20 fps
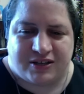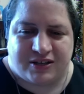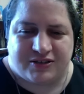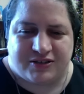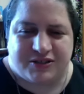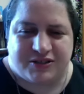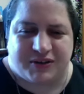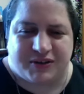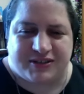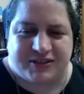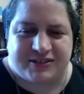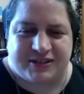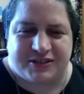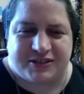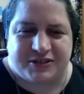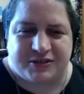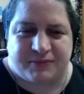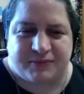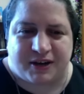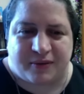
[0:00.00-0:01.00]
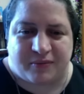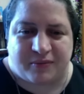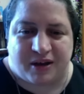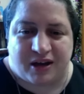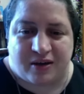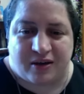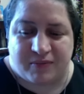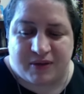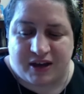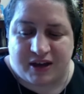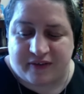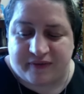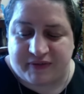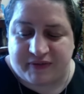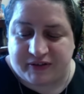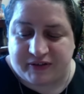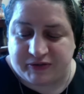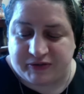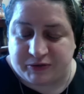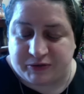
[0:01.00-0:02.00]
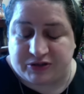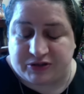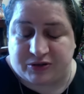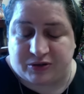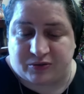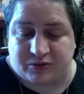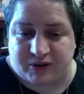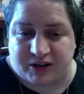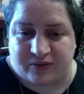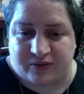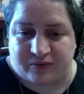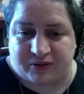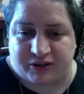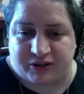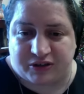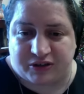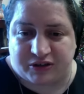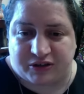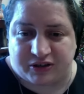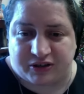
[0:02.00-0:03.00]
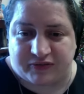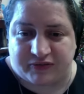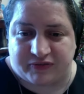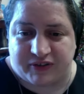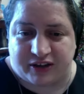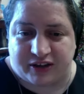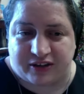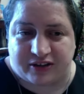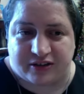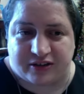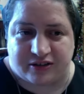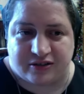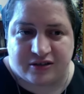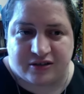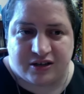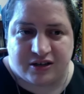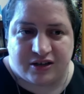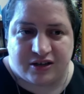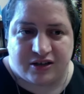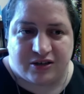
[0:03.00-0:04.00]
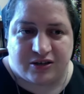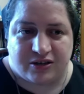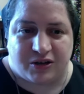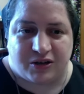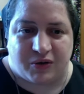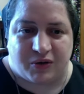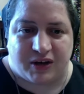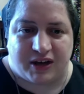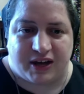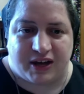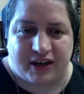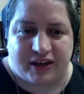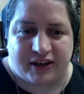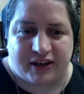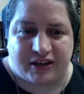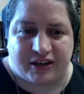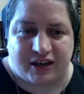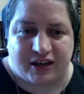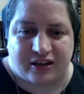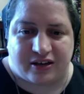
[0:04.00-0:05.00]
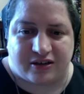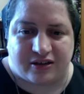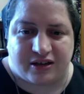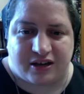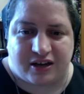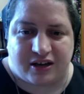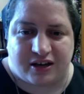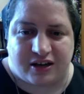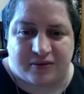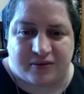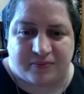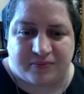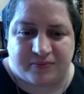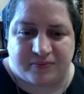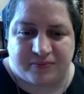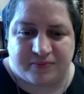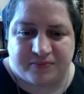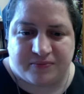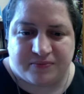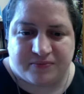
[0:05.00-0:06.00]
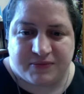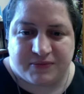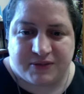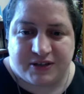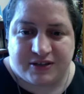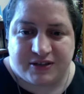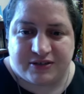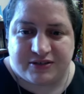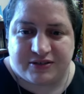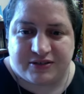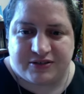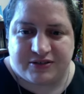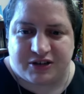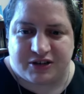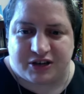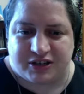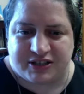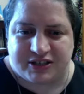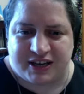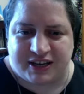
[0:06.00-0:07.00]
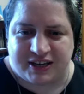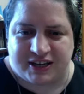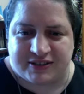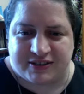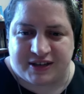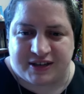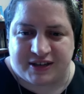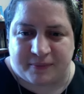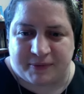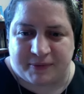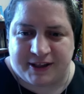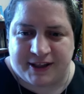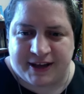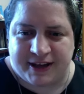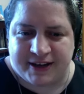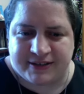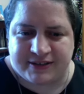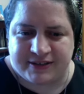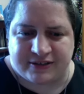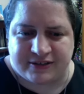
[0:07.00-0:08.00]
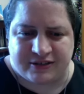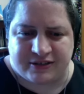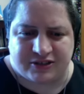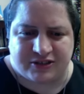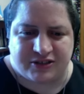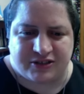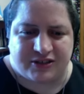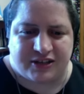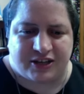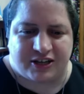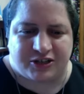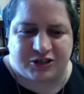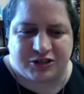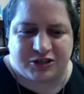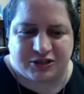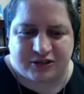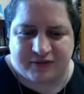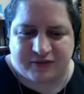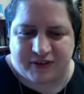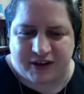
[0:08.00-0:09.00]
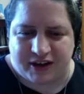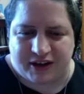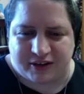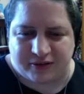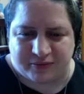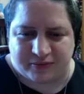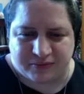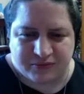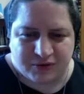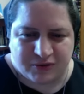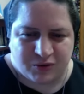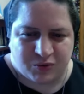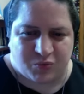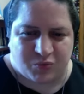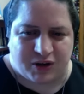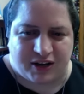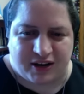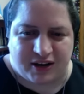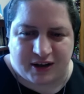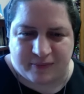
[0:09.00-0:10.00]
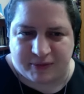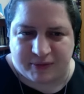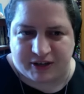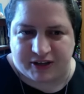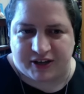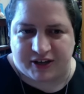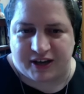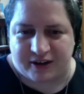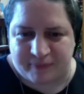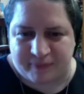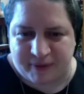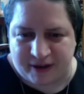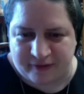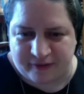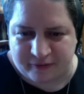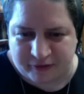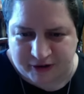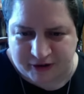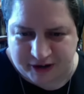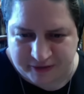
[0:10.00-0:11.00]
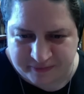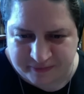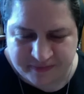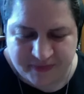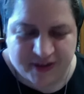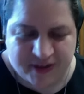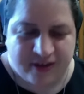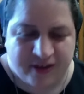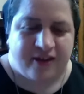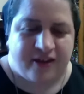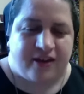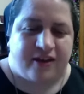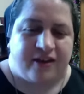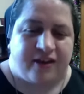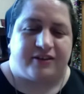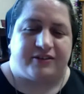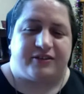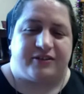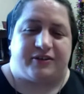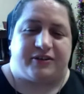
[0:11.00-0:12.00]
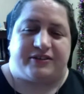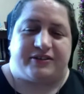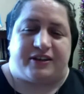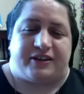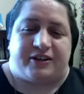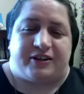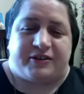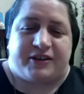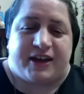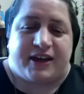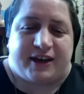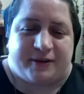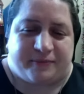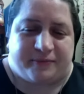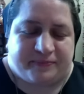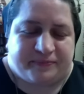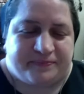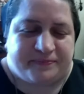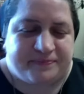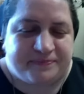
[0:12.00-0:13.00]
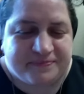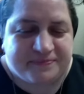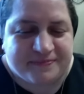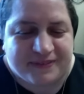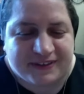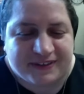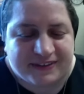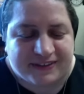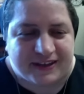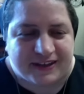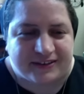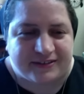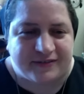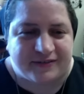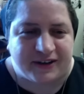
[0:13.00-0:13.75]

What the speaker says: So I said to my mom if it was all right with her, if I could go ahead and start taking some classes. And she's like, sure, fine. Why not? But you got to pay for it. And so I said, okay, that's